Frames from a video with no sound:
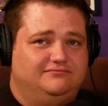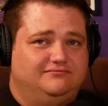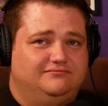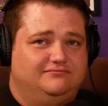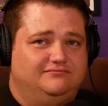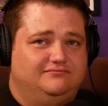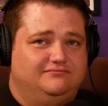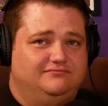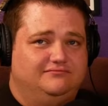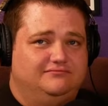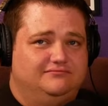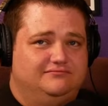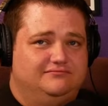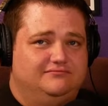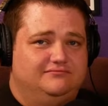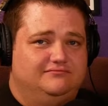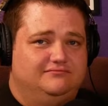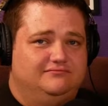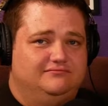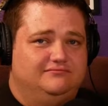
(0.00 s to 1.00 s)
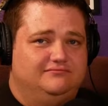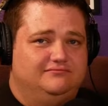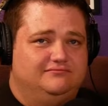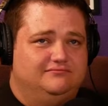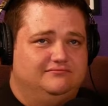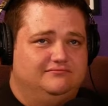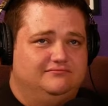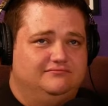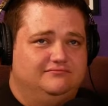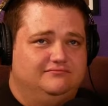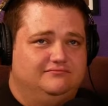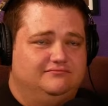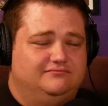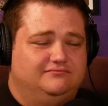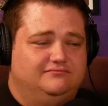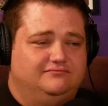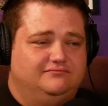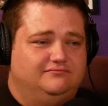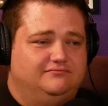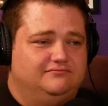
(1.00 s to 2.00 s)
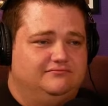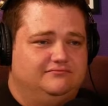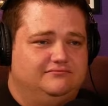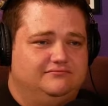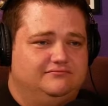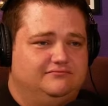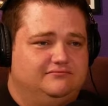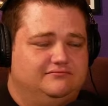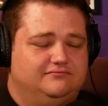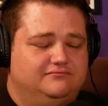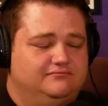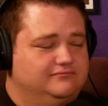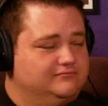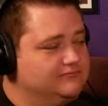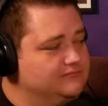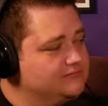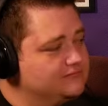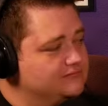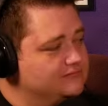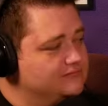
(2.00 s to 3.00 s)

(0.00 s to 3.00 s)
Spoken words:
This person isn't speaking.